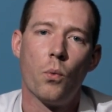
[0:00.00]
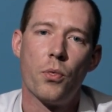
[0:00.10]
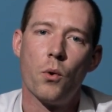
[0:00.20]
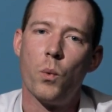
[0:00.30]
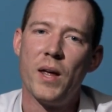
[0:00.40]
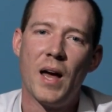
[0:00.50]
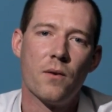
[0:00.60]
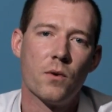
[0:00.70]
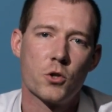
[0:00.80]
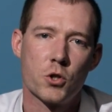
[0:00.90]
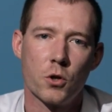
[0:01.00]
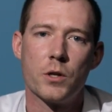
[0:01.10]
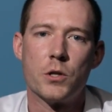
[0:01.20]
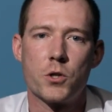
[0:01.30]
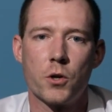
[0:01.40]
We have
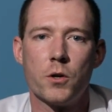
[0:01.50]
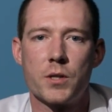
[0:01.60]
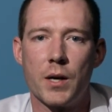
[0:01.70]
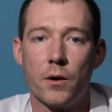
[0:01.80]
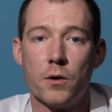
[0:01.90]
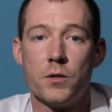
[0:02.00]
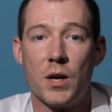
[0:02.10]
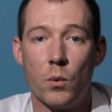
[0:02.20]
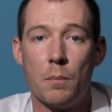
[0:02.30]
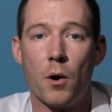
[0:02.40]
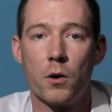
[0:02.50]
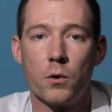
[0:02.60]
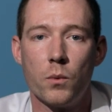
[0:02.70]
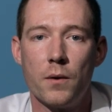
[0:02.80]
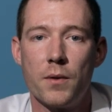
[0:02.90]
certain insurance carriers that we
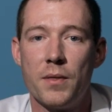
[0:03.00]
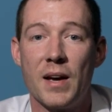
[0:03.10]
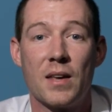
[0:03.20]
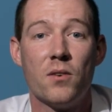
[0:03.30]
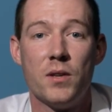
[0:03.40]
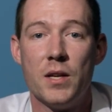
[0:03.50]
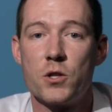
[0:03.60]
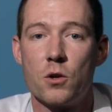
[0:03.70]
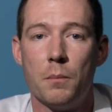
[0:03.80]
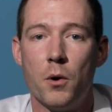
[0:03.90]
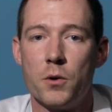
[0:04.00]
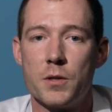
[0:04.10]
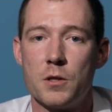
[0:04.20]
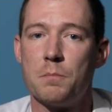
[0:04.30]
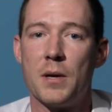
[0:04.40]
partner with that give additional
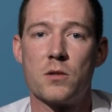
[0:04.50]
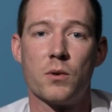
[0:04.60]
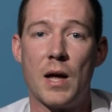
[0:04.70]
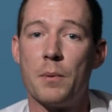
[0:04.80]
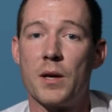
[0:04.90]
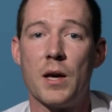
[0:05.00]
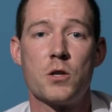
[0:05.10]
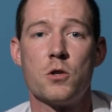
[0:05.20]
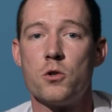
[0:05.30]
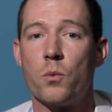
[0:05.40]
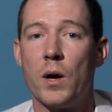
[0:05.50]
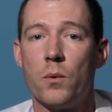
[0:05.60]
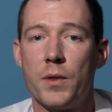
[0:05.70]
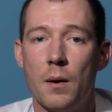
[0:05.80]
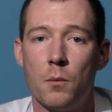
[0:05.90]
bonuses based on applications you write
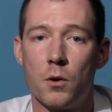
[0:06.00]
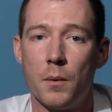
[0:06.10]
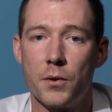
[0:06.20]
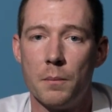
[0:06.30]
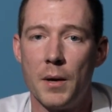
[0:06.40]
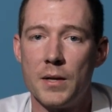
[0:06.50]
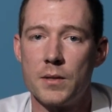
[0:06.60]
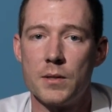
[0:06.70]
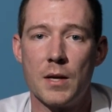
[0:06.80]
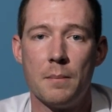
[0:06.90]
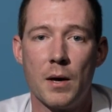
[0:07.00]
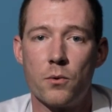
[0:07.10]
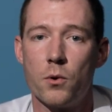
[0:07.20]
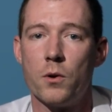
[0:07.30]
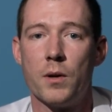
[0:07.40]
with them on a monthly basis. They may
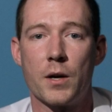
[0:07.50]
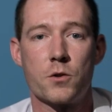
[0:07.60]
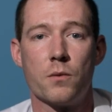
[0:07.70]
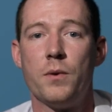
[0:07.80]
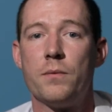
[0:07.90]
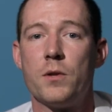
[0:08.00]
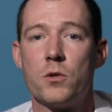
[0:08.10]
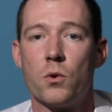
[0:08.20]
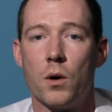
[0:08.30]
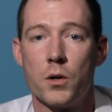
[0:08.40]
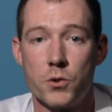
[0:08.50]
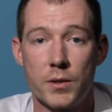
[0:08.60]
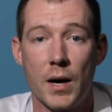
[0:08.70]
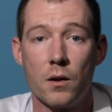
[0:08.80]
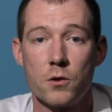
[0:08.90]
throw you an extra $50 to
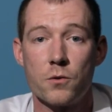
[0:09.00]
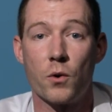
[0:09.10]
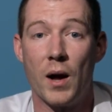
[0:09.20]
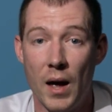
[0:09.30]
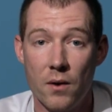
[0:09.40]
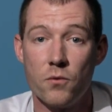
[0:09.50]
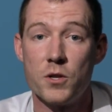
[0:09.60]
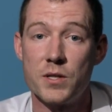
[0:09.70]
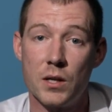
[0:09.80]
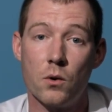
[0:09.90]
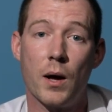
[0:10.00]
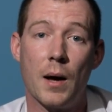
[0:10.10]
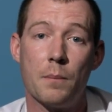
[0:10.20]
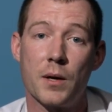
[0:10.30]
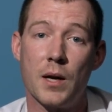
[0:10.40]
$100 for every single
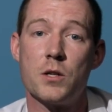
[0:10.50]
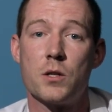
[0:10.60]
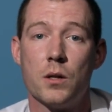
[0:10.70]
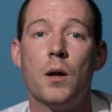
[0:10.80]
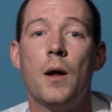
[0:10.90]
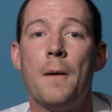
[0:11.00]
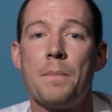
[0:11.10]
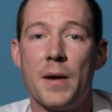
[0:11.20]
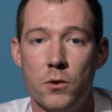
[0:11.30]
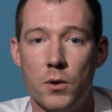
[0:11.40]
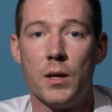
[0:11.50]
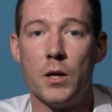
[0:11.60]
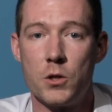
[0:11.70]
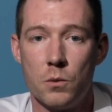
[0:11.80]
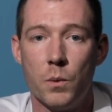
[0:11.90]
application that you get
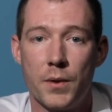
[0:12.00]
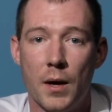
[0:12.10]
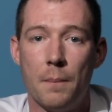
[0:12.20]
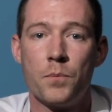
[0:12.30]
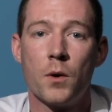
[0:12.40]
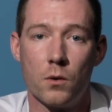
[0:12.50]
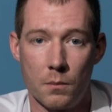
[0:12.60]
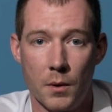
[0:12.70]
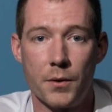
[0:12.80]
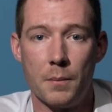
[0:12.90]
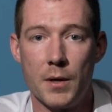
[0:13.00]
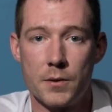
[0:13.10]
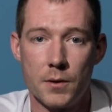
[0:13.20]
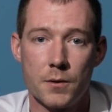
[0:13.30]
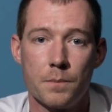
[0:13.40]
issued with them on a monthly
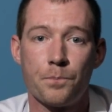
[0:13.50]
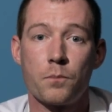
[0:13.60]
basis.